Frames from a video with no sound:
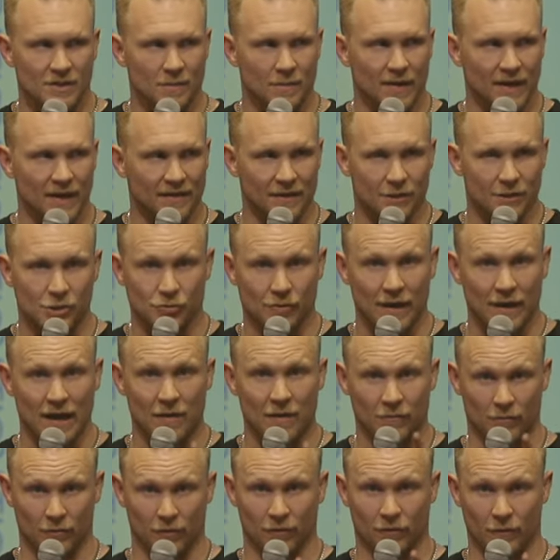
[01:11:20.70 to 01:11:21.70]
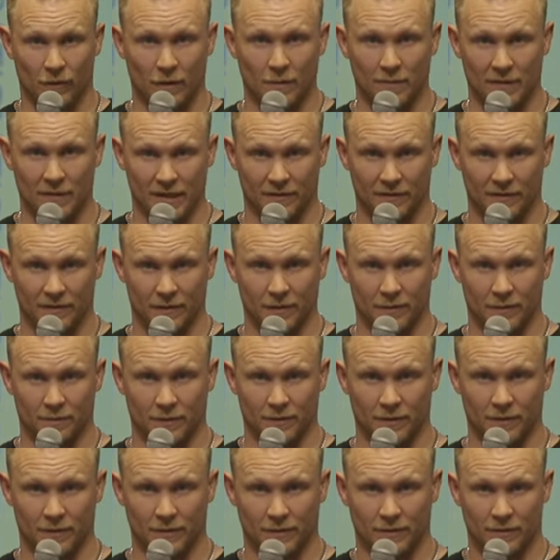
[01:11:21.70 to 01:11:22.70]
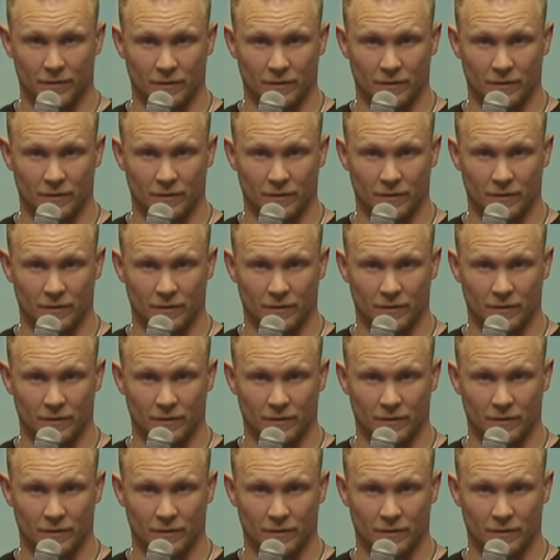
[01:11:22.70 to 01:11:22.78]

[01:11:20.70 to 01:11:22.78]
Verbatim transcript: somebody that traveled from Ethiopia.